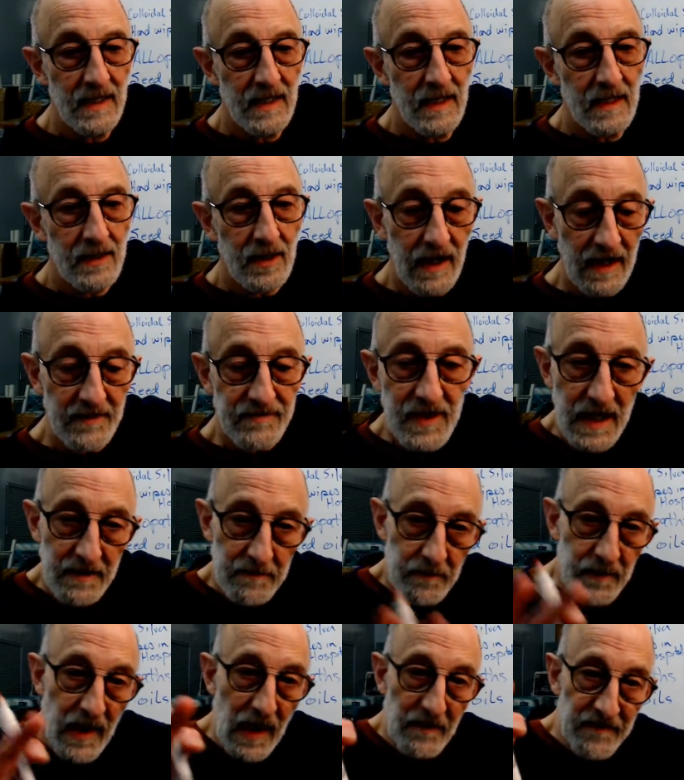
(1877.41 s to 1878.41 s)
You're going to have to take
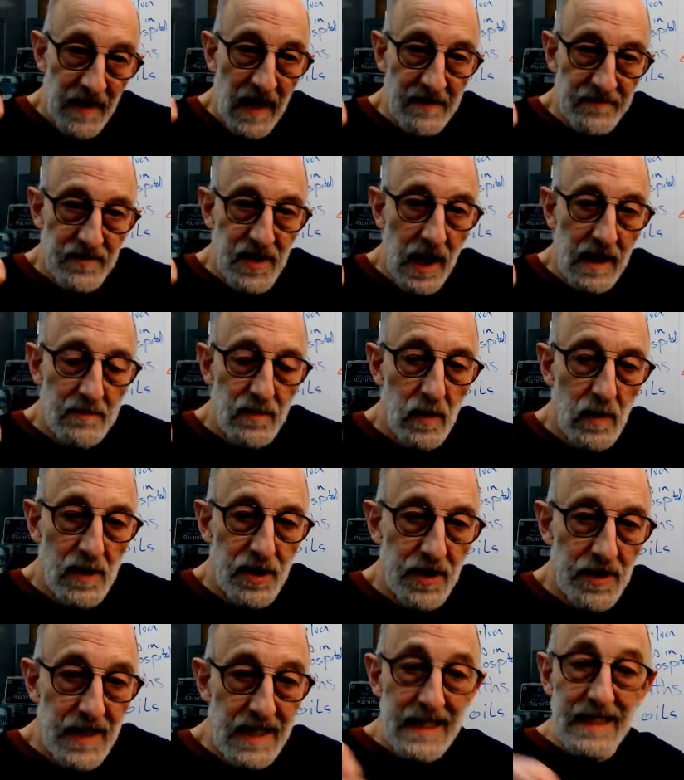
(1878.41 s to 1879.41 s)
about 5 times what you
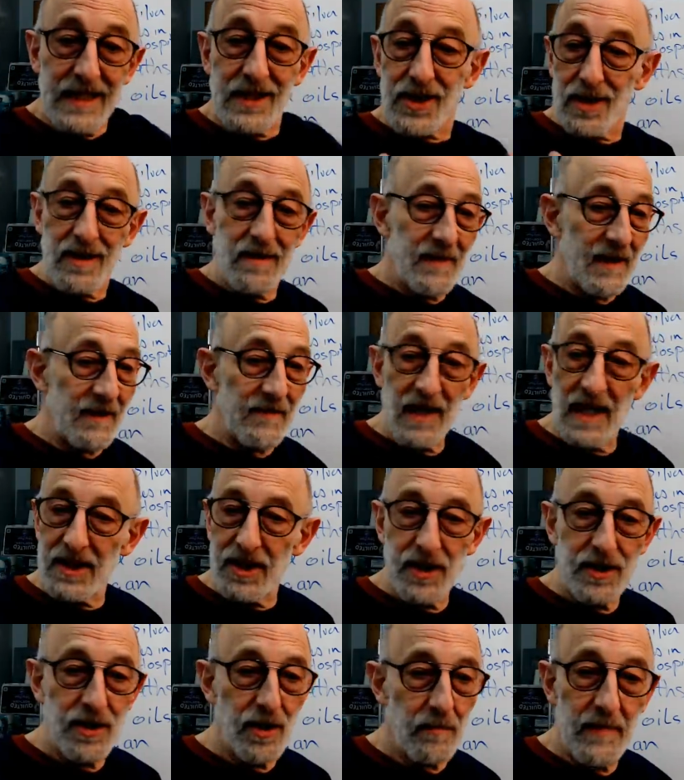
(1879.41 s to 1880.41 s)
need, so you'll be
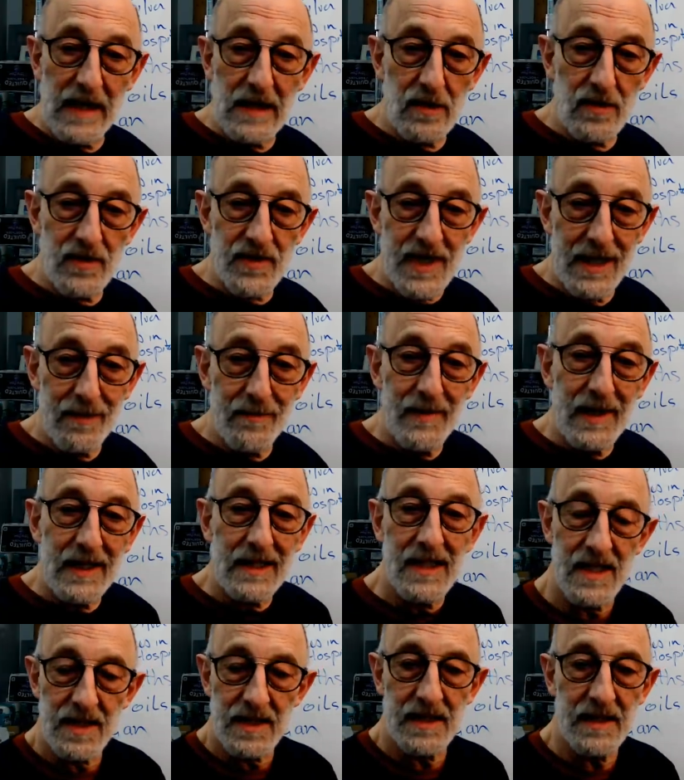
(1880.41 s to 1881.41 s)
flushing your bowels out
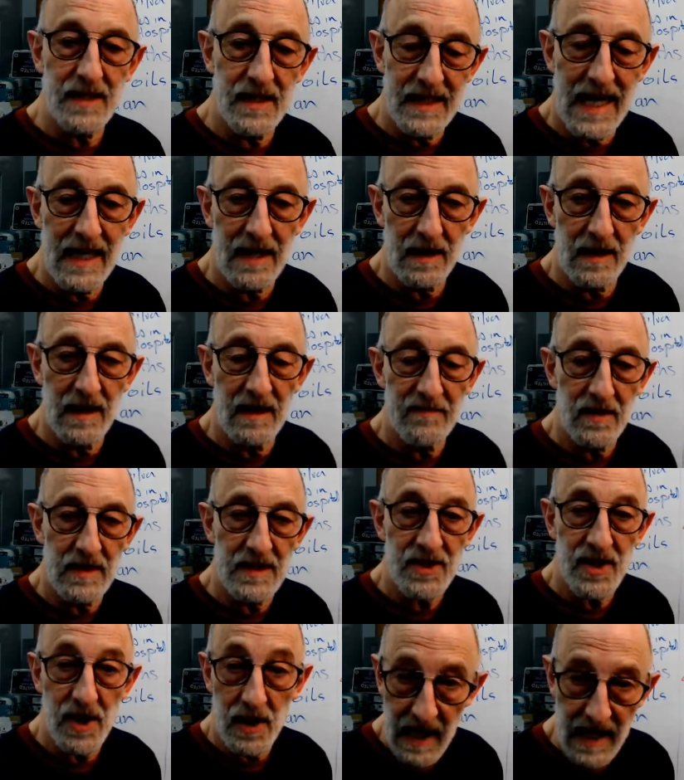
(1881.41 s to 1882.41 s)
because that level is
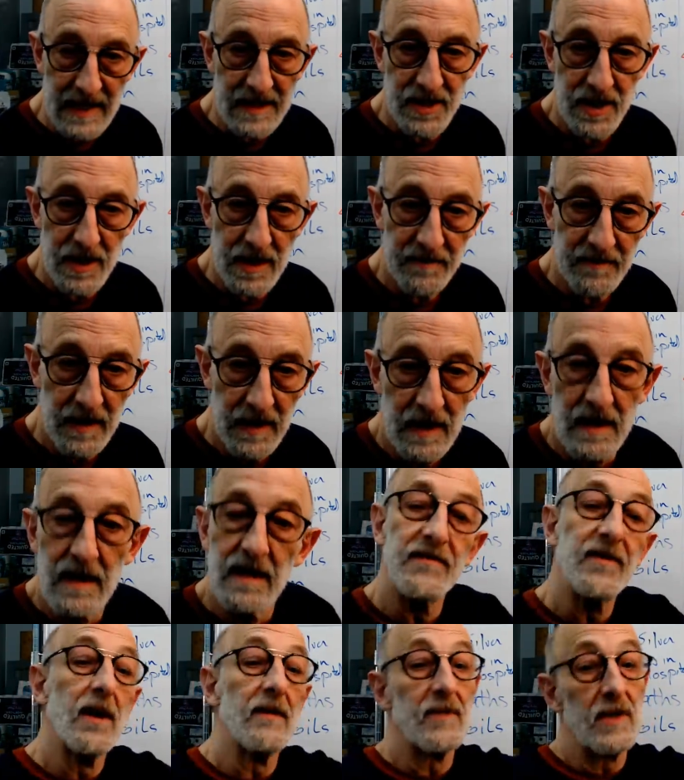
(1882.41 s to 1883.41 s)
a laxative. If
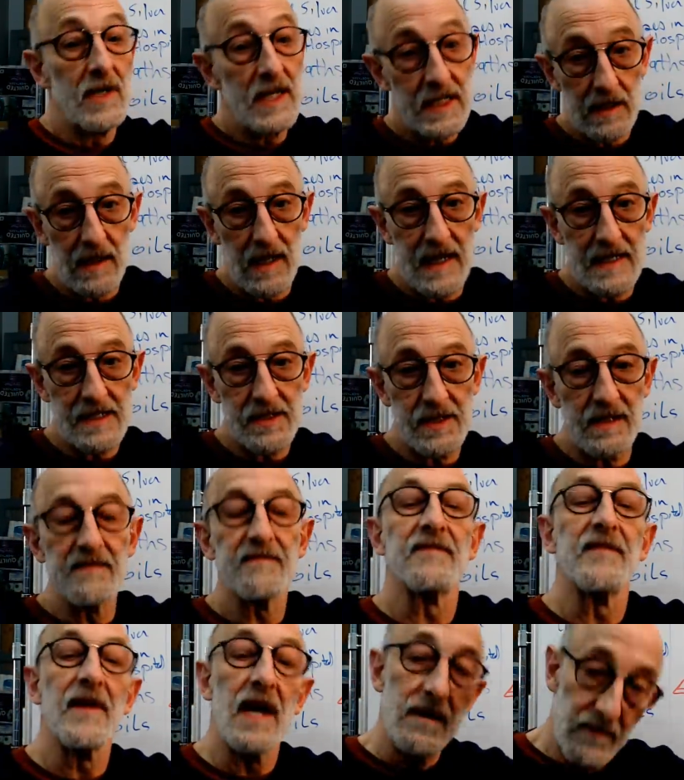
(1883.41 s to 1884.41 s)
you ever need a laxative,
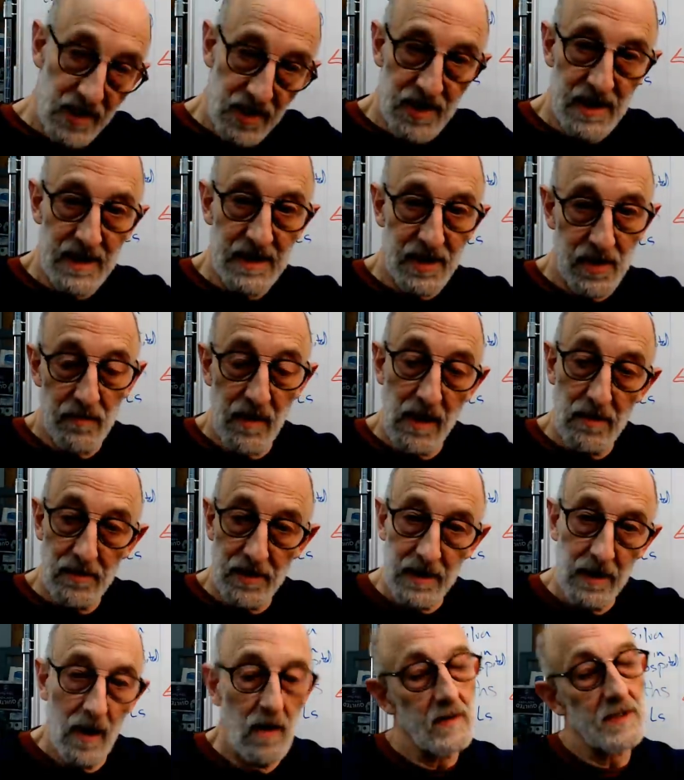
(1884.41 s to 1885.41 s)
vitamin C is the route to
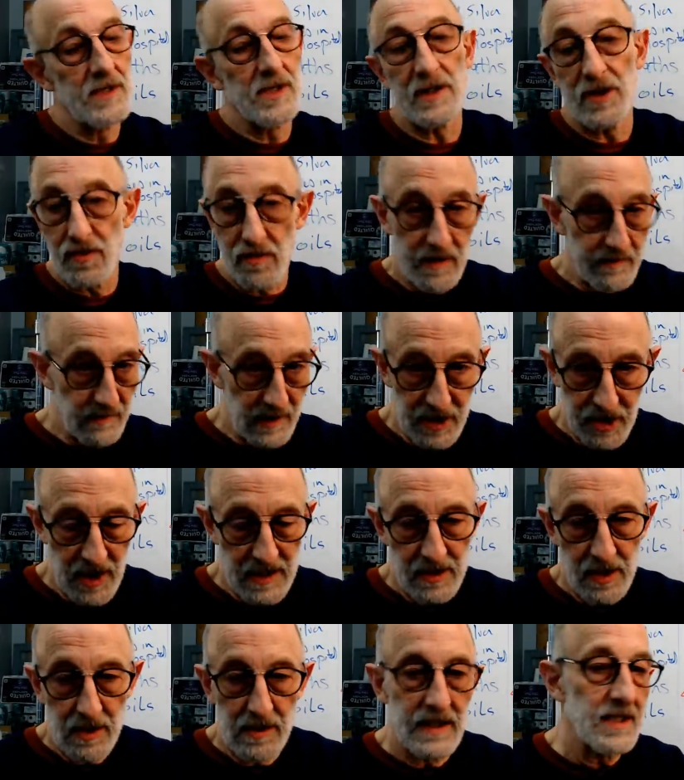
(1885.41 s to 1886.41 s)
go. It's extremely
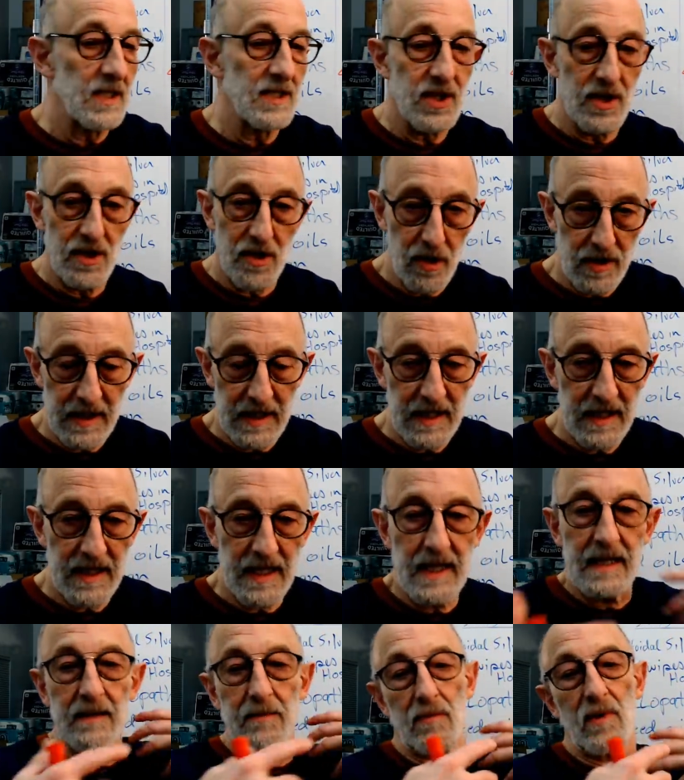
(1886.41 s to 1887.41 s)
gentle. It doesn't hurt
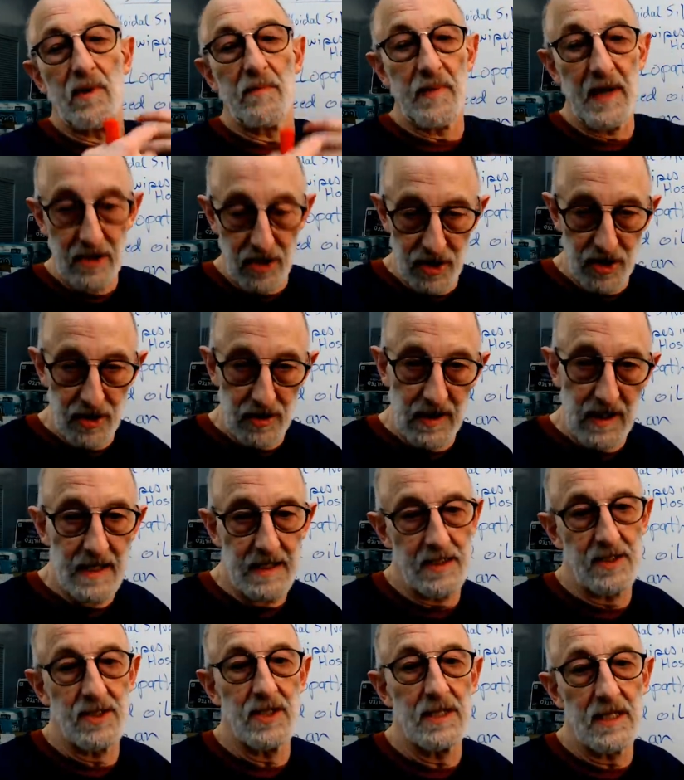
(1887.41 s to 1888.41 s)
anything. It repairs your gut
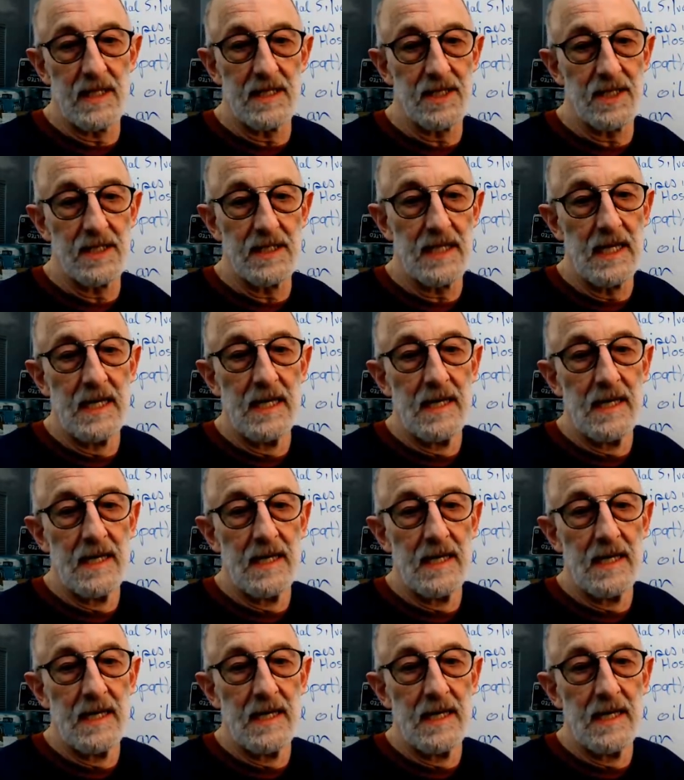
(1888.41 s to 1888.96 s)
as it does it.